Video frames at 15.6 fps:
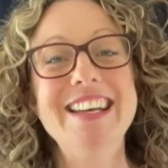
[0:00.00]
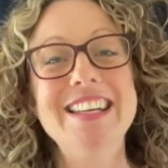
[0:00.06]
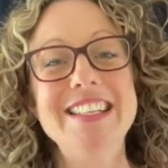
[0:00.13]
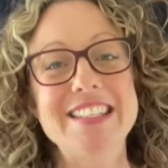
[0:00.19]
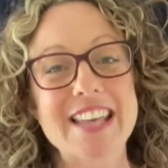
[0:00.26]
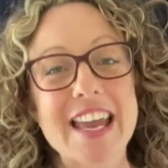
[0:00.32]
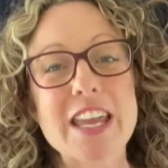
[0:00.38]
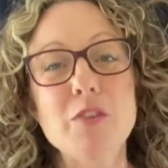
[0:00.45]

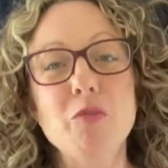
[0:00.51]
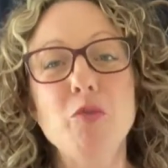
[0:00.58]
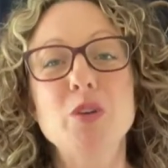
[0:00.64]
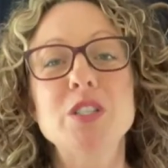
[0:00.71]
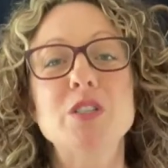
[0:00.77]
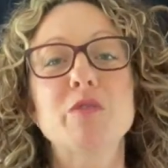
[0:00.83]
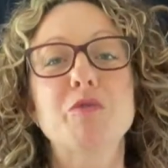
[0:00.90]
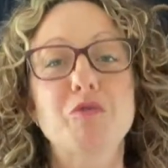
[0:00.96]
Dave
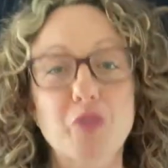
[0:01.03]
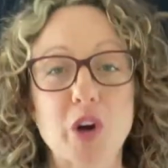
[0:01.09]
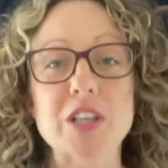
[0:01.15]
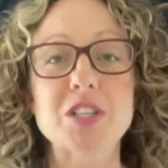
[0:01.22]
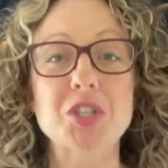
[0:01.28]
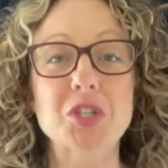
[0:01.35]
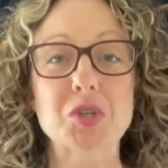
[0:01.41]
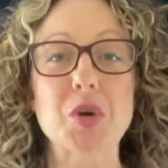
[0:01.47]
was
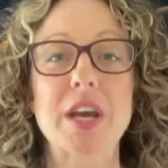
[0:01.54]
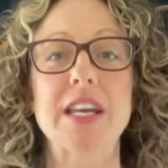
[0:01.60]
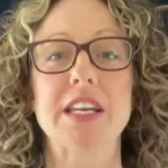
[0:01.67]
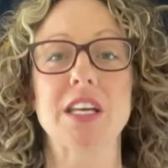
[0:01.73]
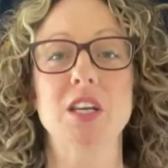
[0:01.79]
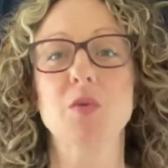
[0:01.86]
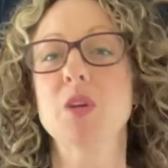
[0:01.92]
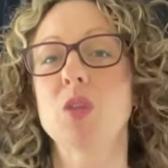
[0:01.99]

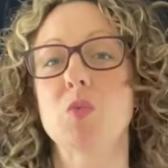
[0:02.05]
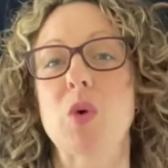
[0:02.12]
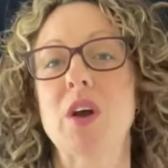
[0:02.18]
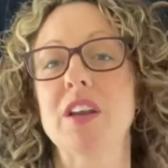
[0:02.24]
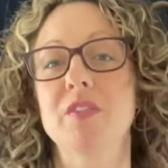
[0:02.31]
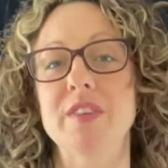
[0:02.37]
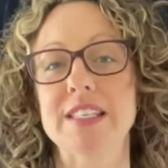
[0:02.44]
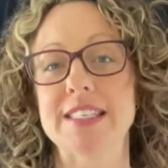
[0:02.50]
frustrated with one
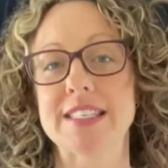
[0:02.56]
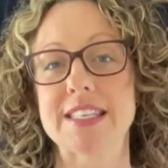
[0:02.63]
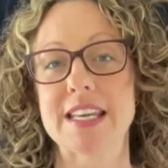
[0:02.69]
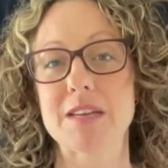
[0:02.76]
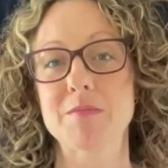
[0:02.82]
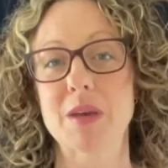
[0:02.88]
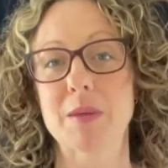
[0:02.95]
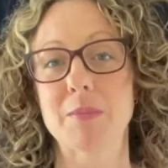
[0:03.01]
of his
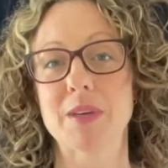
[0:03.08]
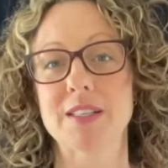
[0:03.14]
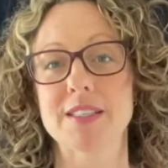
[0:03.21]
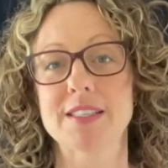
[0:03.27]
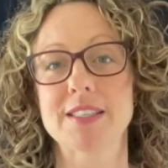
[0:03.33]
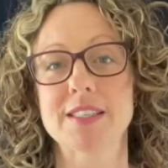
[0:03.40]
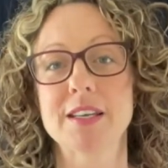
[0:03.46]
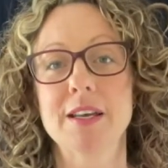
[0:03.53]
team
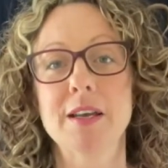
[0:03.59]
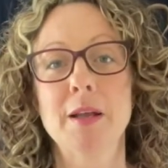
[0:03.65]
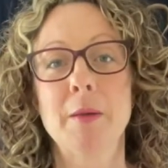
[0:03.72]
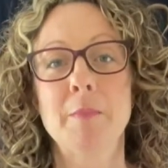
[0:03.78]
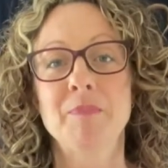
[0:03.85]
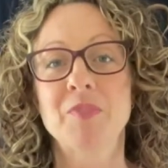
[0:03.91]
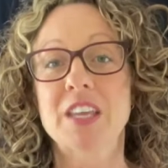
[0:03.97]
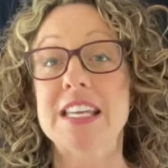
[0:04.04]
members.
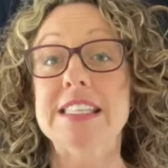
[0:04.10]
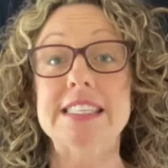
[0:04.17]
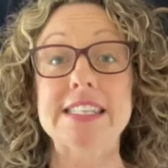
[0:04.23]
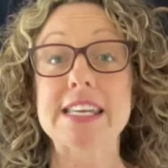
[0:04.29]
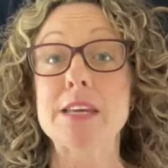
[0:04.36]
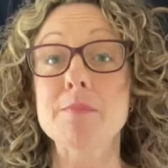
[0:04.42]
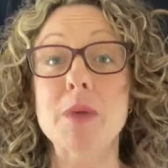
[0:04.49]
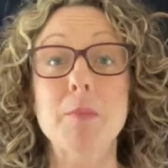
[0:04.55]
His
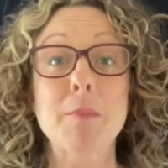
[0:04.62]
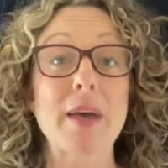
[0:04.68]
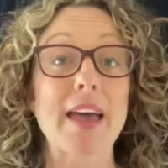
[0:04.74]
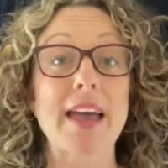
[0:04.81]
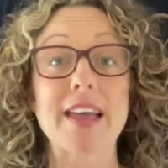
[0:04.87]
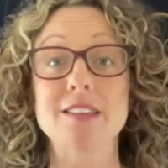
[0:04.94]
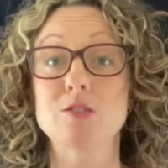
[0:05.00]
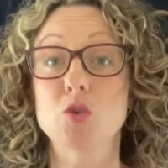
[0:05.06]
team member
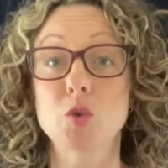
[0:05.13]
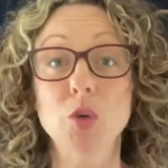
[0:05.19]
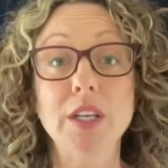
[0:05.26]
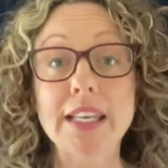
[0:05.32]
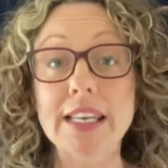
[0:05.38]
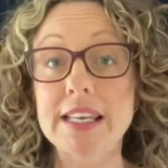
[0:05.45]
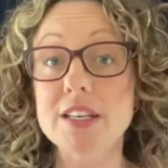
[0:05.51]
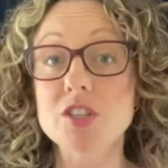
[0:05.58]
has good
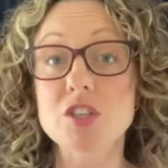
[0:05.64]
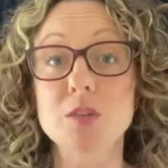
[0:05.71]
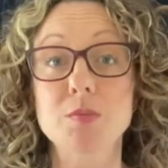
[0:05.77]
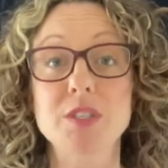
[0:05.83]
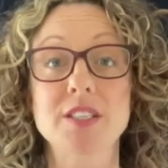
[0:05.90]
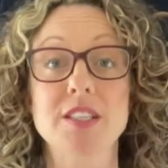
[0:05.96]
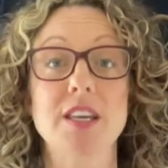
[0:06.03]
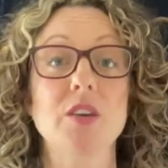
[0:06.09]
leadership
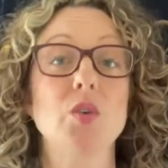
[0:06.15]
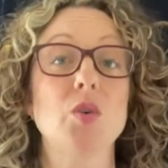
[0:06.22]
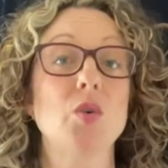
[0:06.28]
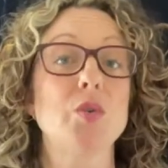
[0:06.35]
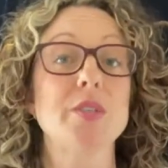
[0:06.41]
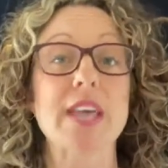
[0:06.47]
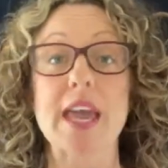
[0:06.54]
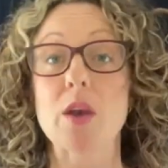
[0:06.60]

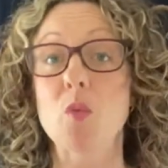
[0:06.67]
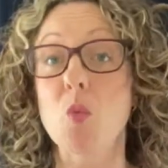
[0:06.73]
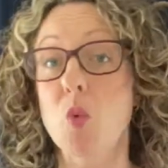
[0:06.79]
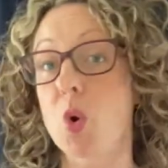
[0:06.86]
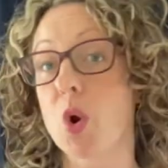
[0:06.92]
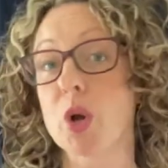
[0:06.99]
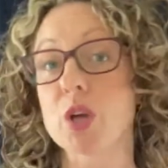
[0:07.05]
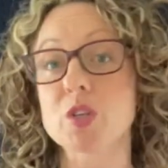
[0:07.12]
skills and
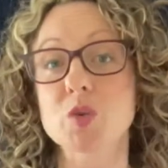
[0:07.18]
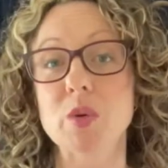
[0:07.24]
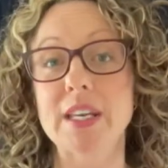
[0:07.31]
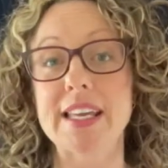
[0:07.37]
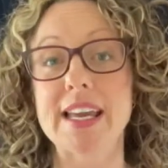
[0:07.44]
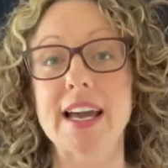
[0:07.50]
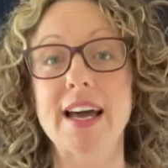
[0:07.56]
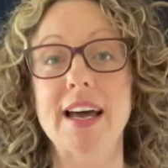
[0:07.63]
works
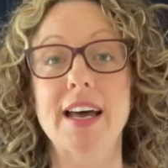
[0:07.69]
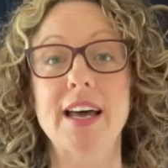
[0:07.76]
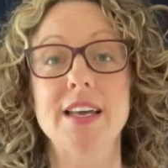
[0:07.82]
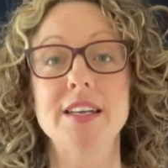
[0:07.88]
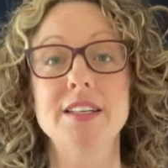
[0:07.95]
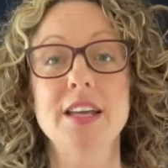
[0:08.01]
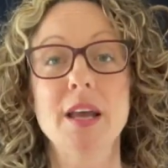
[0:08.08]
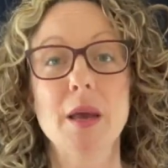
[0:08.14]
really
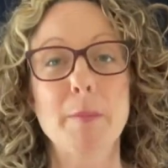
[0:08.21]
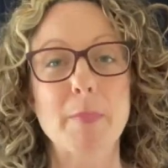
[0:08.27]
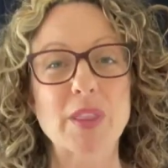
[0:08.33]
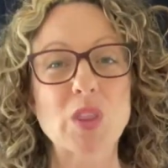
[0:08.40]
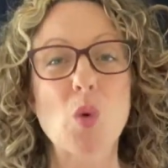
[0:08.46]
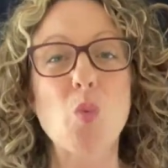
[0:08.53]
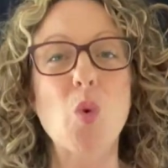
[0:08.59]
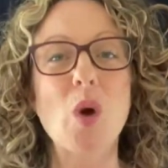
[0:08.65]
hard, but
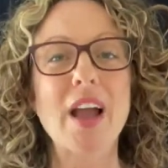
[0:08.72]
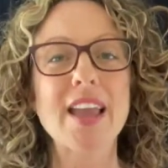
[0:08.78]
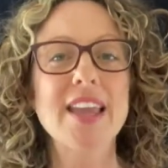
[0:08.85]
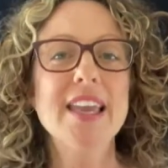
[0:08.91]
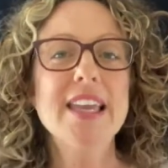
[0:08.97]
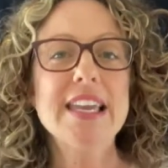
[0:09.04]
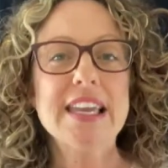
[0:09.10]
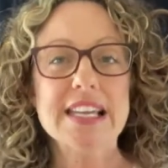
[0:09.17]
the way
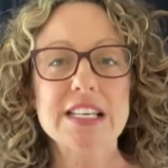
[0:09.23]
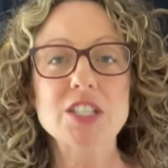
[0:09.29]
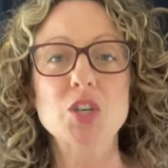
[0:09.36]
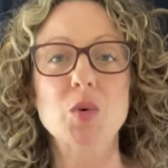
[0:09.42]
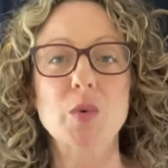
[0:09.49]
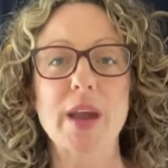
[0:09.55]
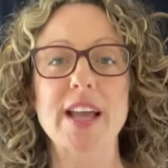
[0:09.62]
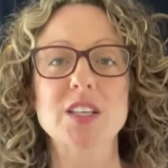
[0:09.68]
he
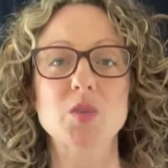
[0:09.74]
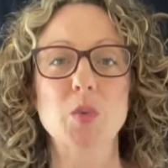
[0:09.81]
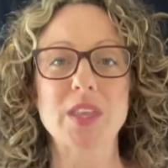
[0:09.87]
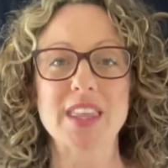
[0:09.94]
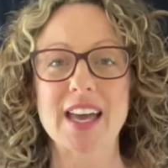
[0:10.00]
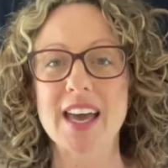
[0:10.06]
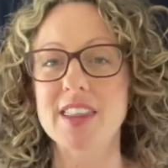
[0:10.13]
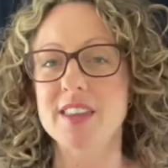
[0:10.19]
interacts
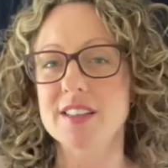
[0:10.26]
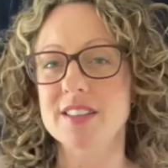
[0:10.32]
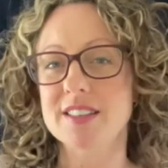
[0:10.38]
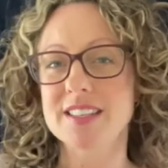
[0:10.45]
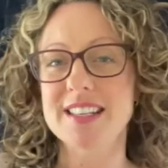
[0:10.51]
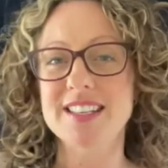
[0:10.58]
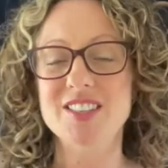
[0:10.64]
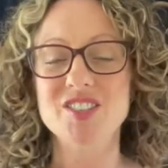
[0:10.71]
with
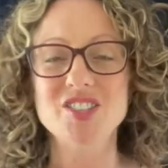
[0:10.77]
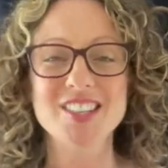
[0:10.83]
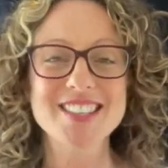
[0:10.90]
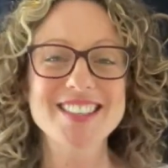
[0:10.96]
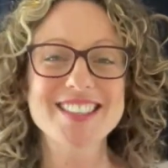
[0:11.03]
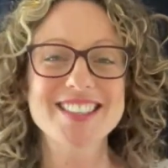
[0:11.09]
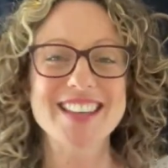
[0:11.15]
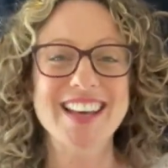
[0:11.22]
others is
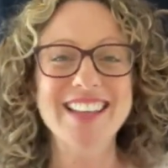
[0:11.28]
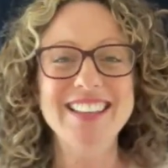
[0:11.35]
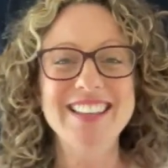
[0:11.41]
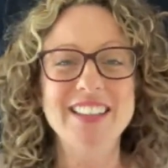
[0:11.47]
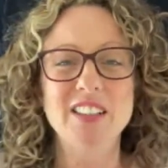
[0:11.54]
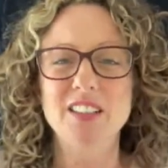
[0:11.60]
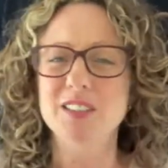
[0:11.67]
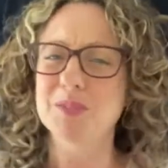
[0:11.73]
just a
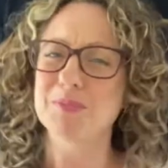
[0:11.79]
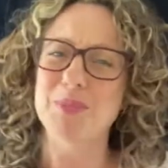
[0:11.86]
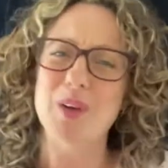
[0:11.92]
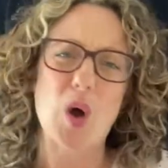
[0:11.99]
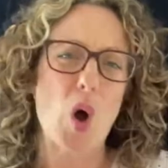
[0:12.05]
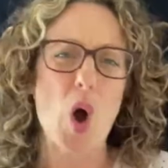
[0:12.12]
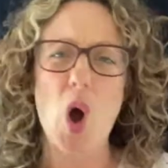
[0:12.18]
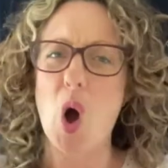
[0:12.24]
little
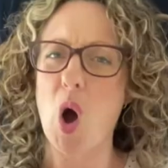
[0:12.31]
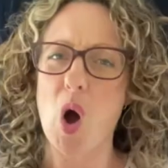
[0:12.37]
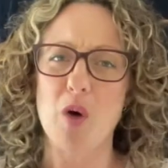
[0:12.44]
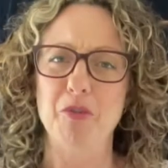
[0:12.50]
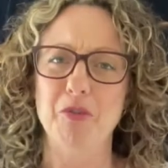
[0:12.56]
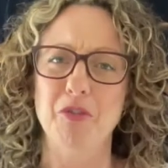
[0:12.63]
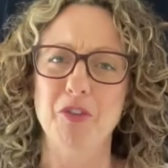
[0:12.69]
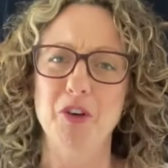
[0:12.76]

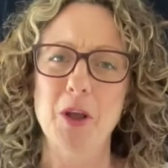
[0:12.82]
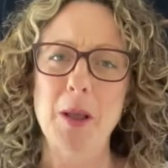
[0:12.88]
off.